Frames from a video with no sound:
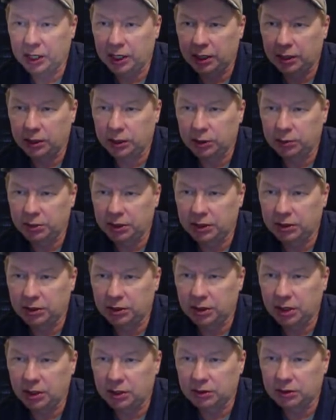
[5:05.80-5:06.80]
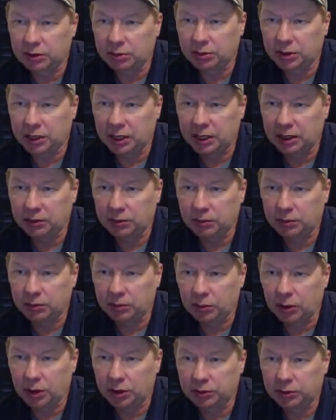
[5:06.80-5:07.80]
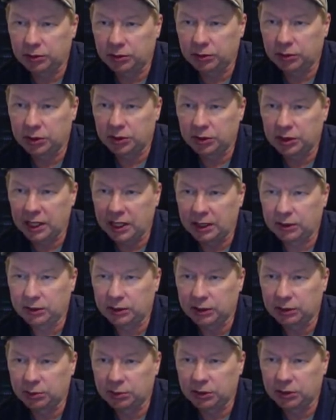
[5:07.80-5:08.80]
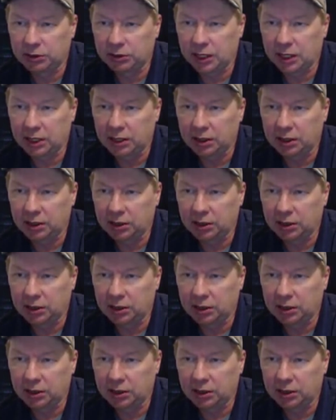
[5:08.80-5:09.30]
little bit to knock some of that raw sewage down that's been standing in the